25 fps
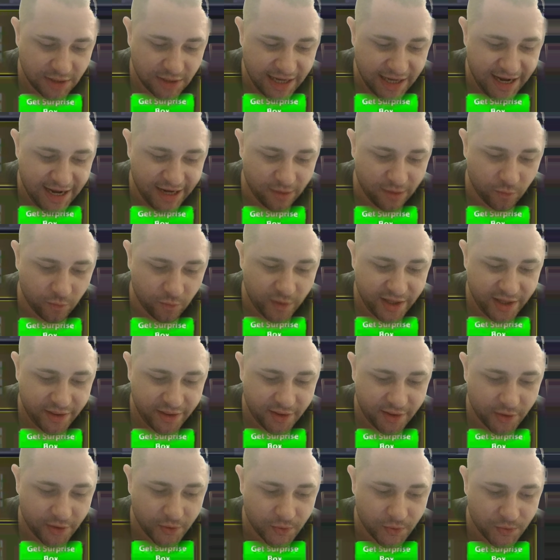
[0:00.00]
And with
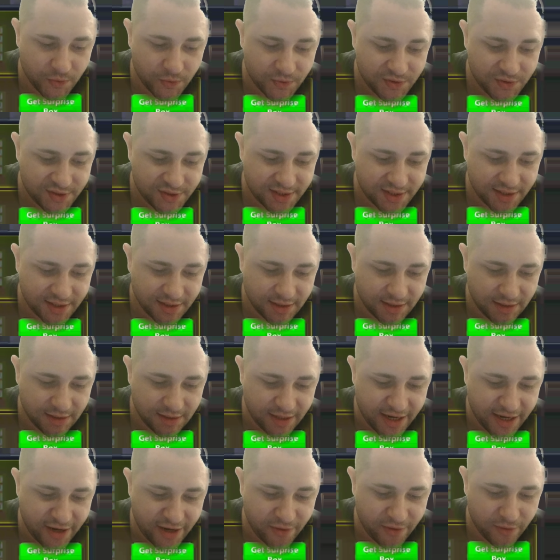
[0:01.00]
those,
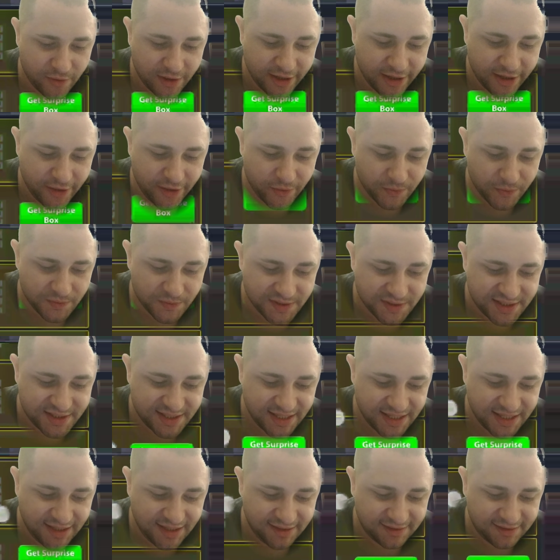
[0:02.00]
now I own
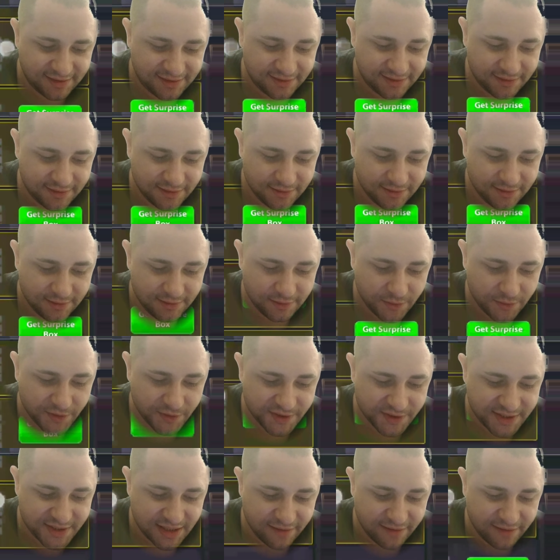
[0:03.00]
6 or
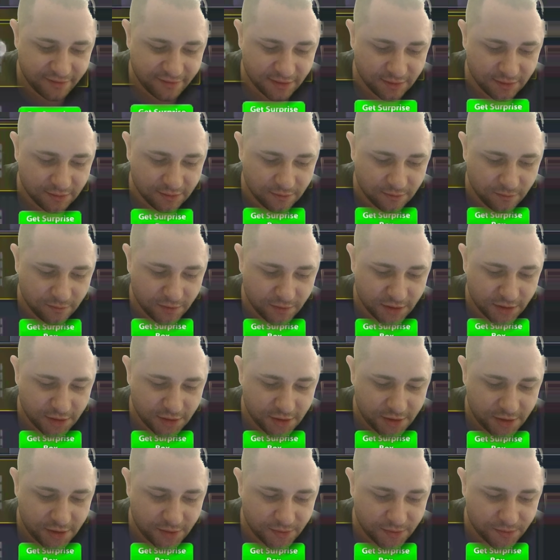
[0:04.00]
7. 1,
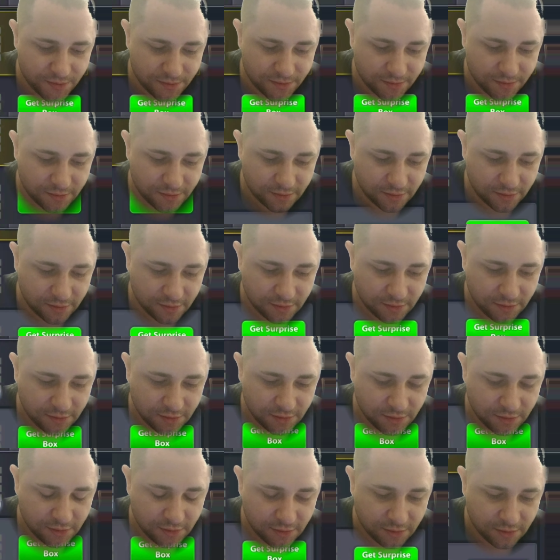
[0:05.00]
2,
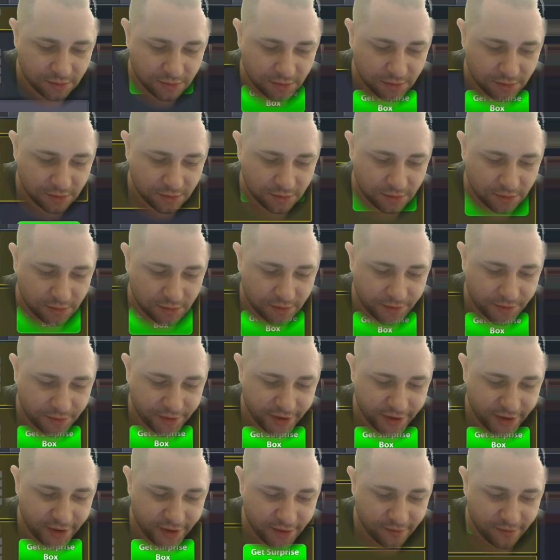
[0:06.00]

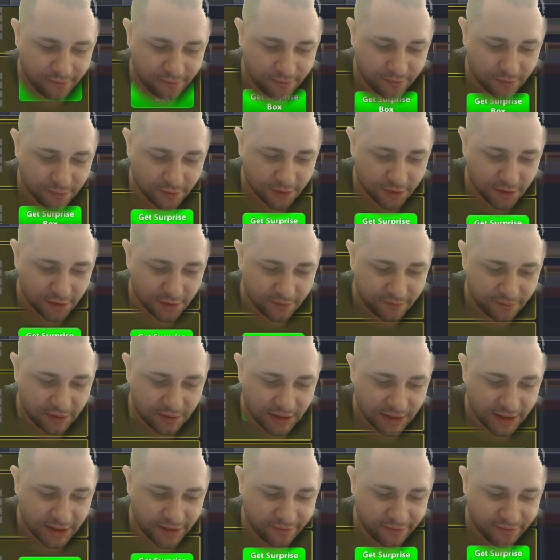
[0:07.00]
3, 4,
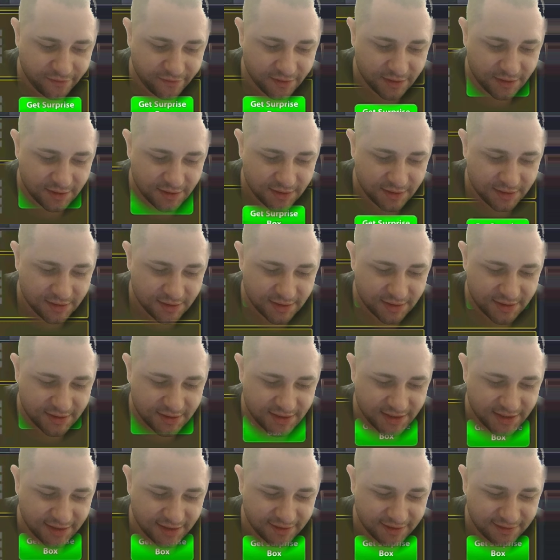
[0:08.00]
5,
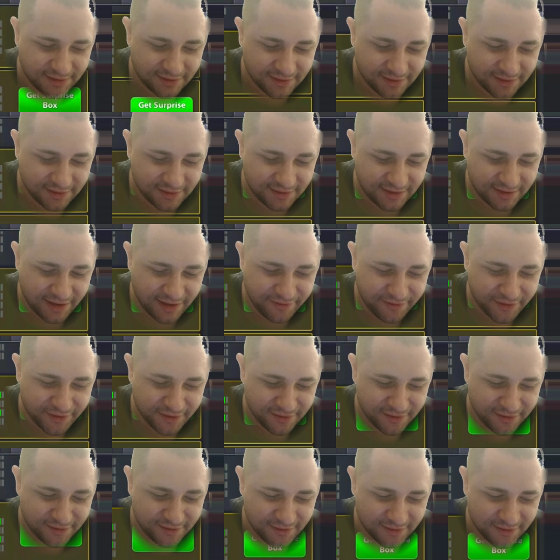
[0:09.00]
6,
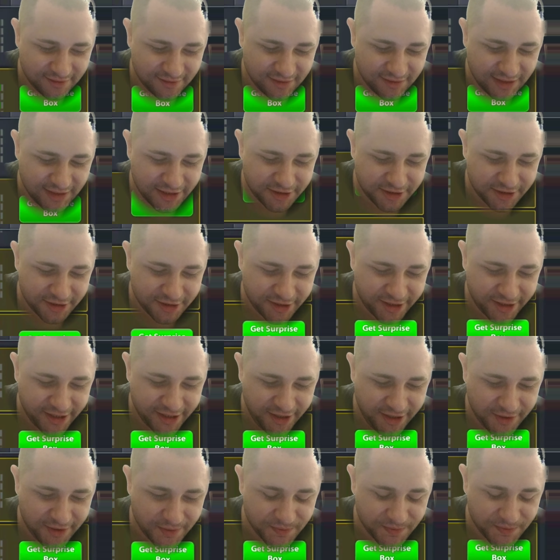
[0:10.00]
7 legendary
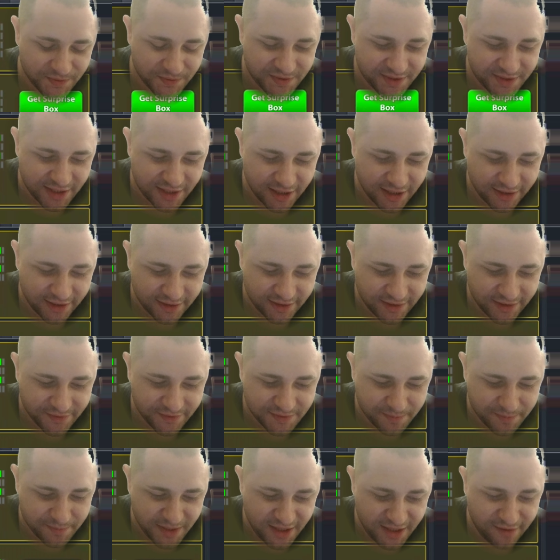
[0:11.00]
queues. That
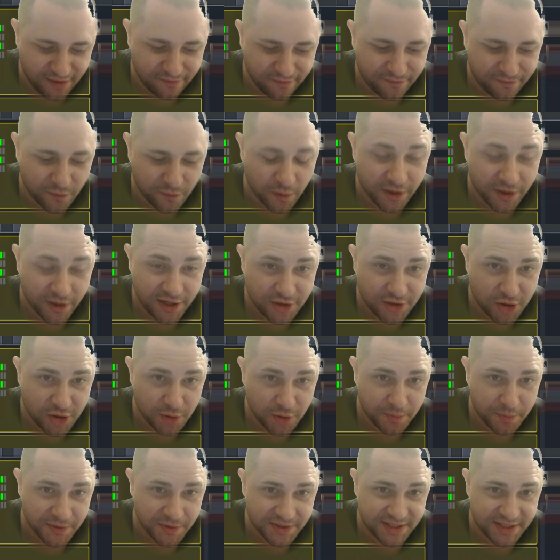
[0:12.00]
gives me
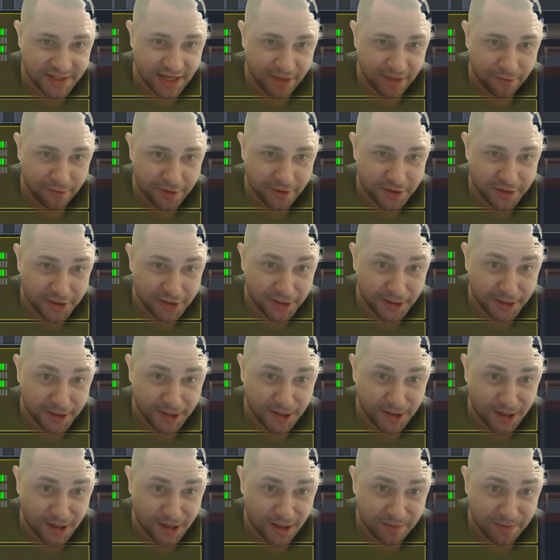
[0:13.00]
42%
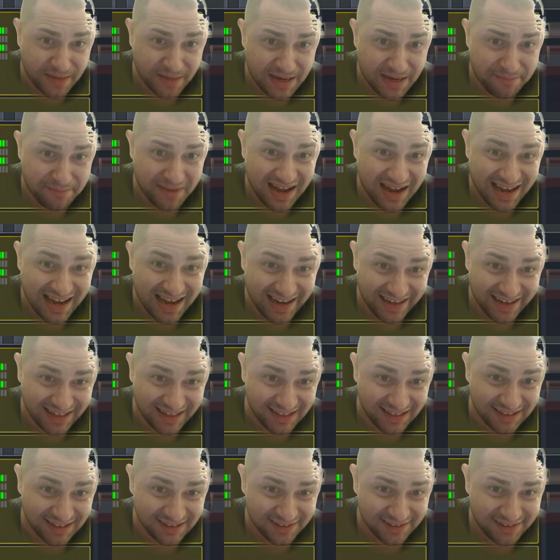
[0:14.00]
return on my
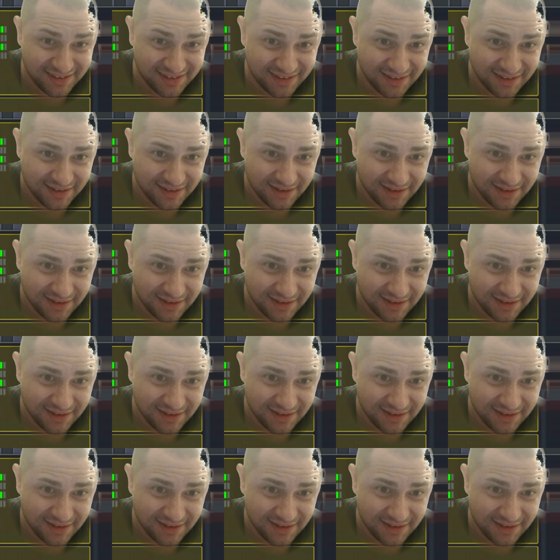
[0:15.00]
buy-ins.